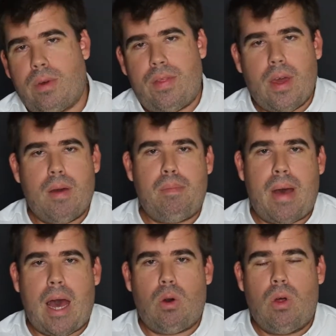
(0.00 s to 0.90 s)
We think
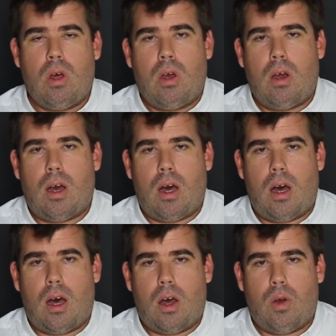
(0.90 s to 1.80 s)
about
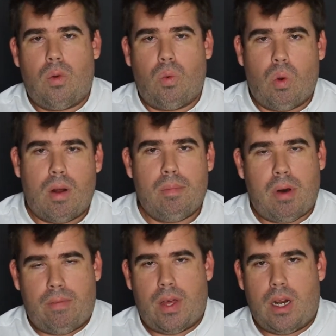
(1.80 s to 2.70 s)
Warren
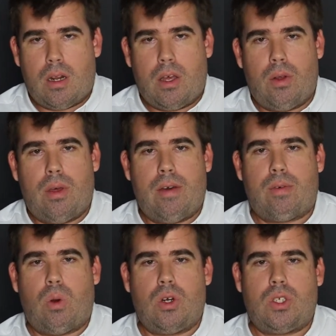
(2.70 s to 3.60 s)
Buffett, he
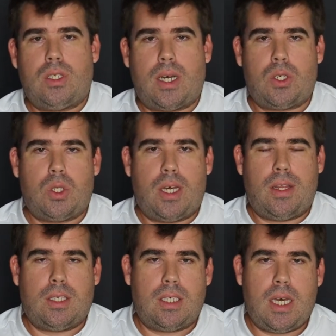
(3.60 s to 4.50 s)
of course is actually
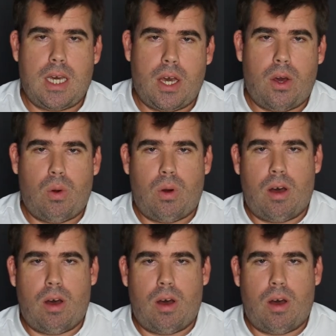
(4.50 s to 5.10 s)
the CEO